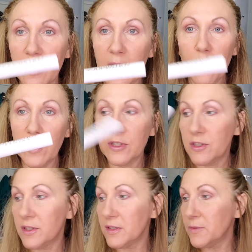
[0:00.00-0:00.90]
It works
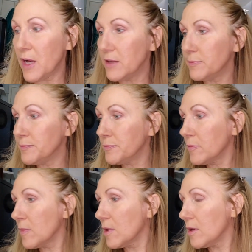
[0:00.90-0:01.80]
just as well.
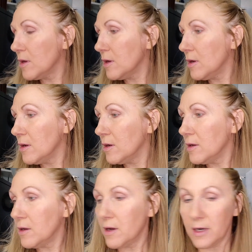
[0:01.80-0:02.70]

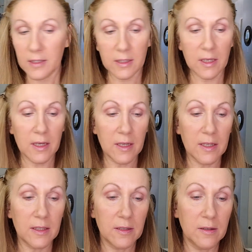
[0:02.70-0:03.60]
Honestly, it does.